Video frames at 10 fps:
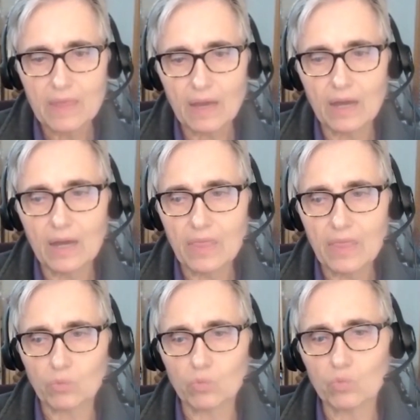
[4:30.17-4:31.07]

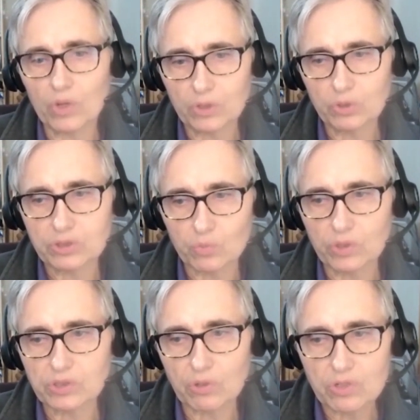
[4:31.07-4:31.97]
that we can do some
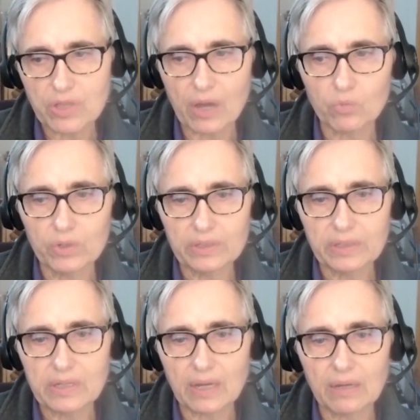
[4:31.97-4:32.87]
research that
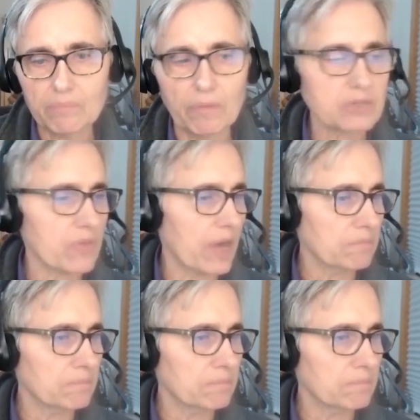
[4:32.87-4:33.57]
would measure that.